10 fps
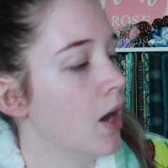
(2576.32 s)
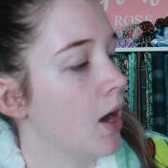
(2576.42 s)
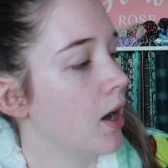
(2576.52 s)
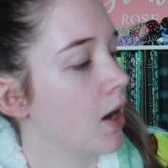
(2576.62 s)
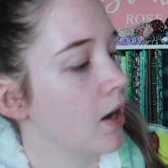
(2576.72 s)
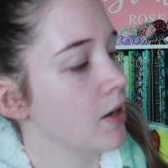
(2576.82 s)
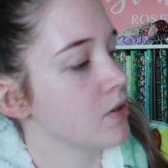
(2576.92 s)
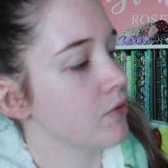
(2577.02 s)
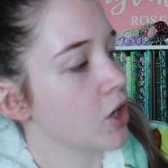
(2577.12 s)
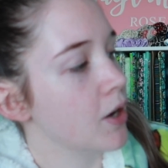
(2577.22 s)

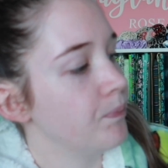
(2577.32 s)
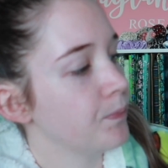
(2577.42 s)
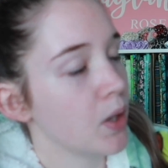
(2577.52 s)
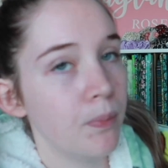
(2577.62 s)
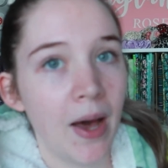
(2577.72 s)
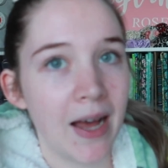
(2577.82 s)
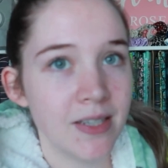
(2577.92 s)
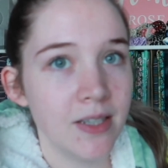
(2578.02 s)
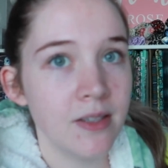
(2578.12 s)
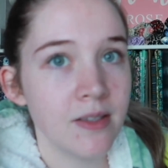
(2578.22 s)
So I've got
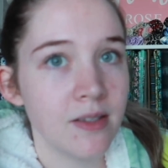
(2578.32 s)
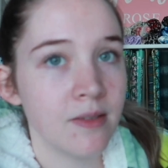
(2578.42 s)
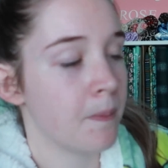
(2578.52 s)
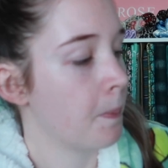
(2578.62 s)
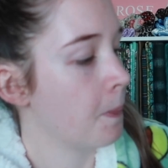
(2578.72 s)
patterns,